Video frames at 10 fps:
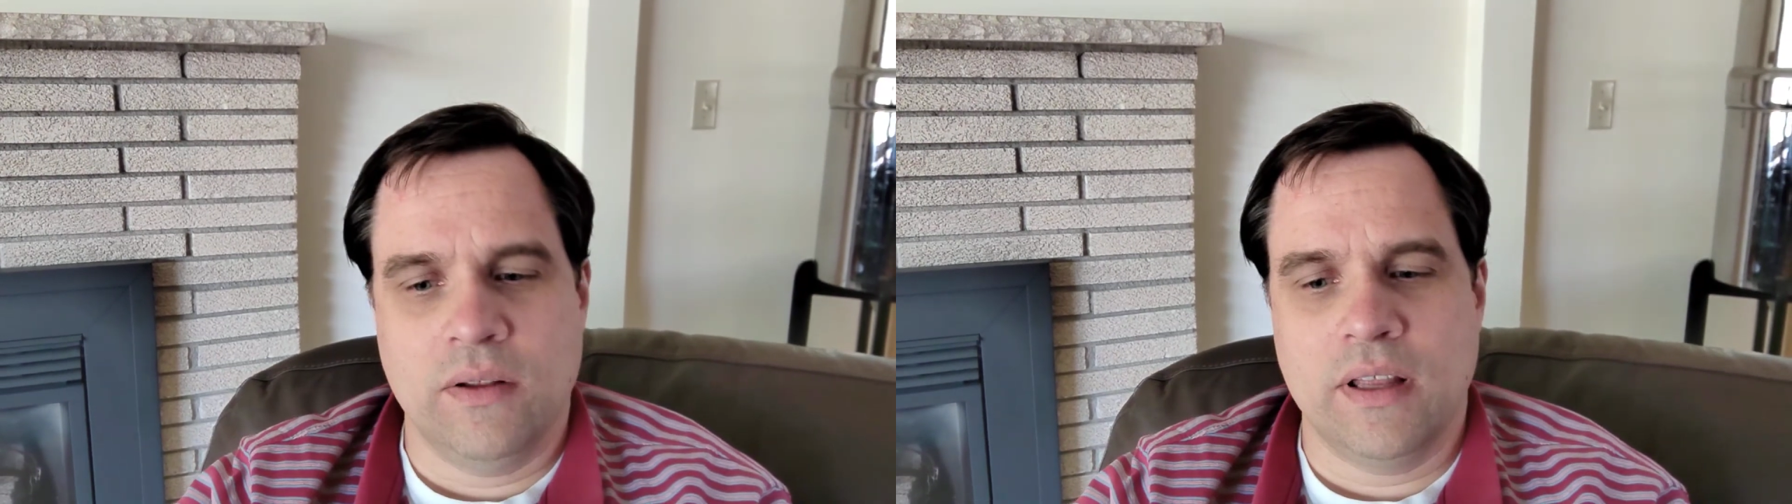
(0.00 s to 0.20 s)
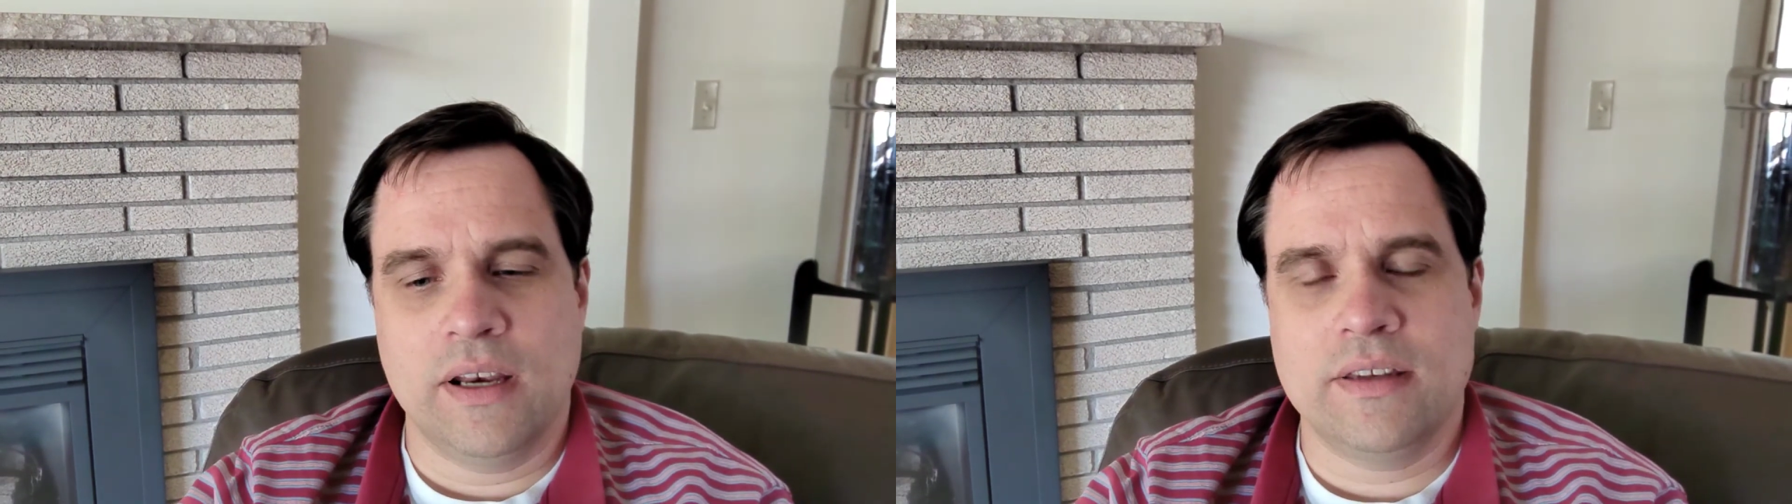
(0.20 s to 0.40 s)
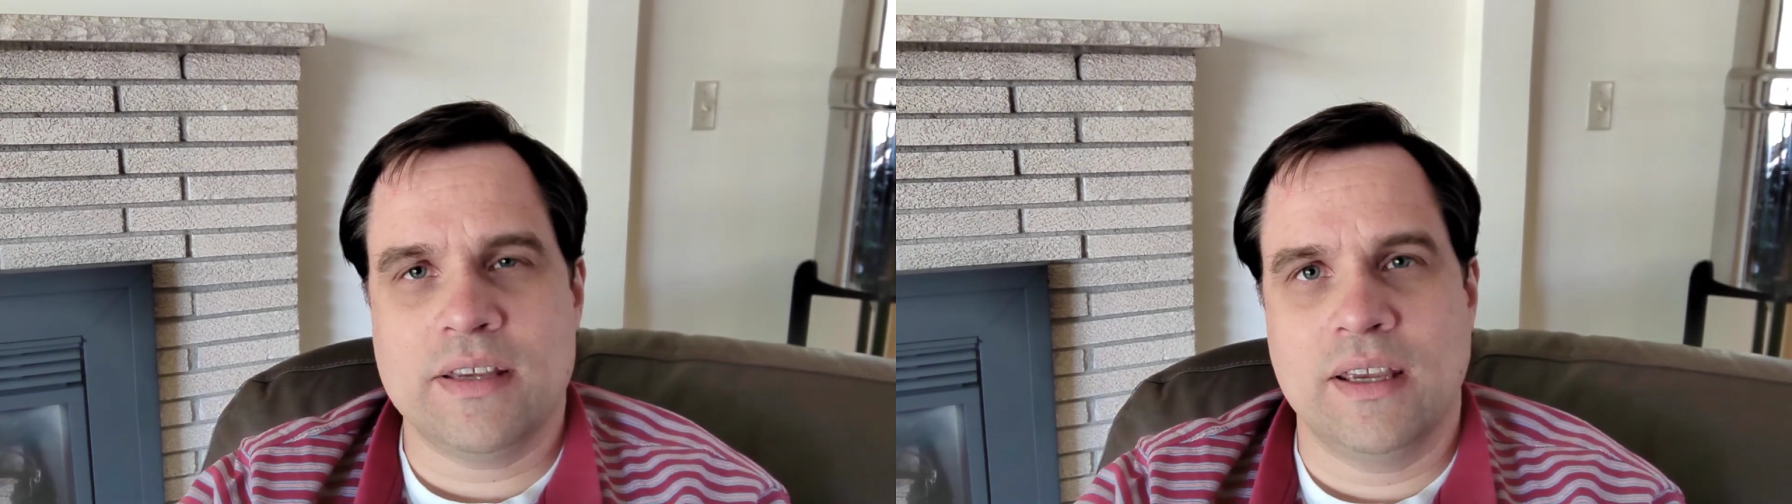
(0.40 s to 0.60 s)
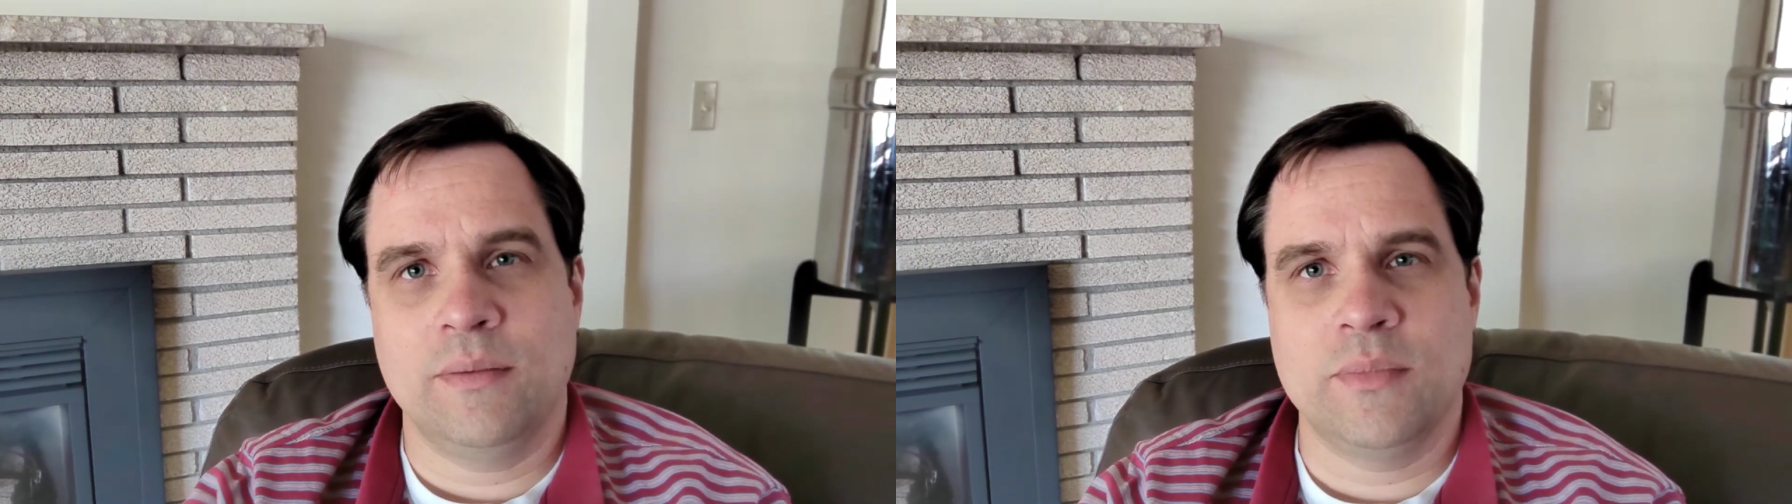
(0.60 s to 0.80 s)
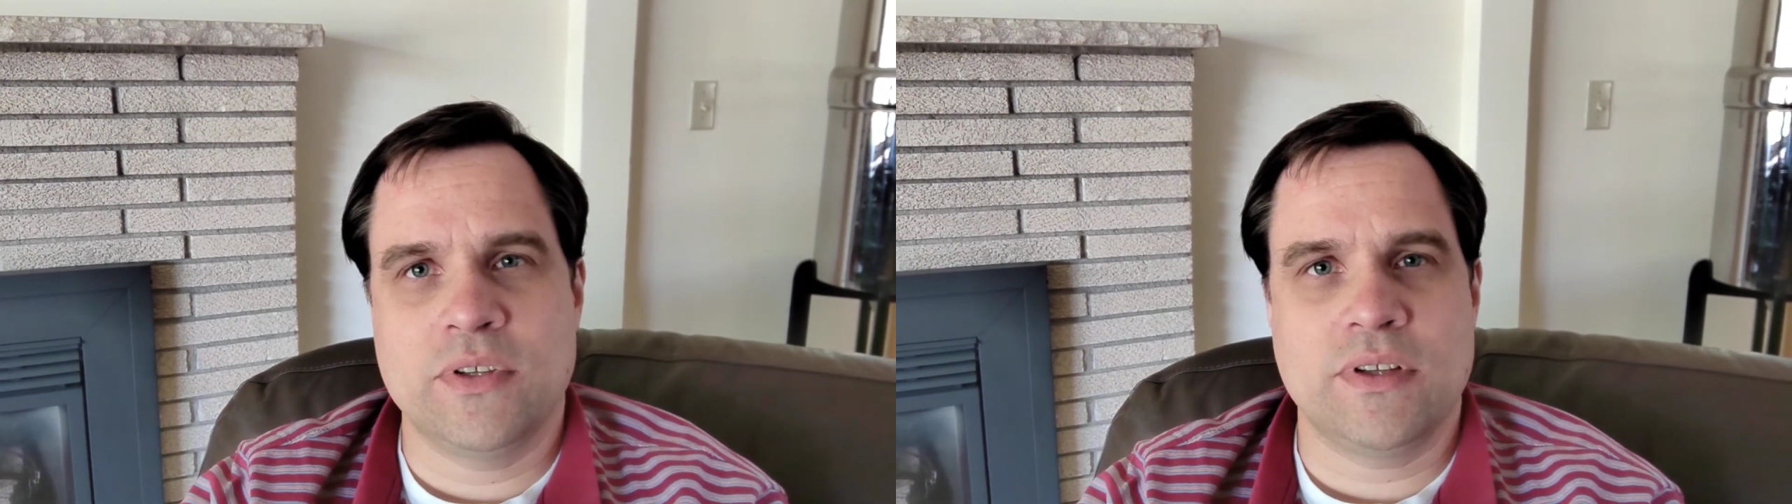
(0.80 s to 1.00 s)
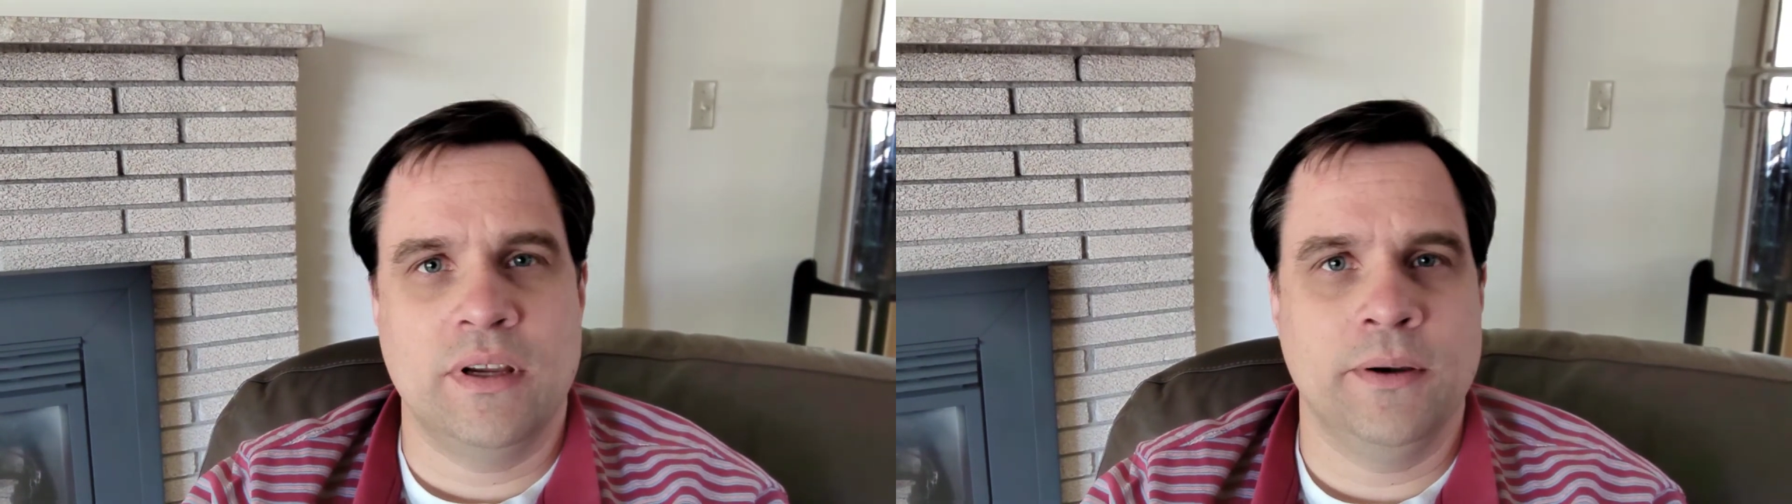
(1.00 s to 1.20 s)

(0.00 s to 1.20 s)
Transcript: lot of times,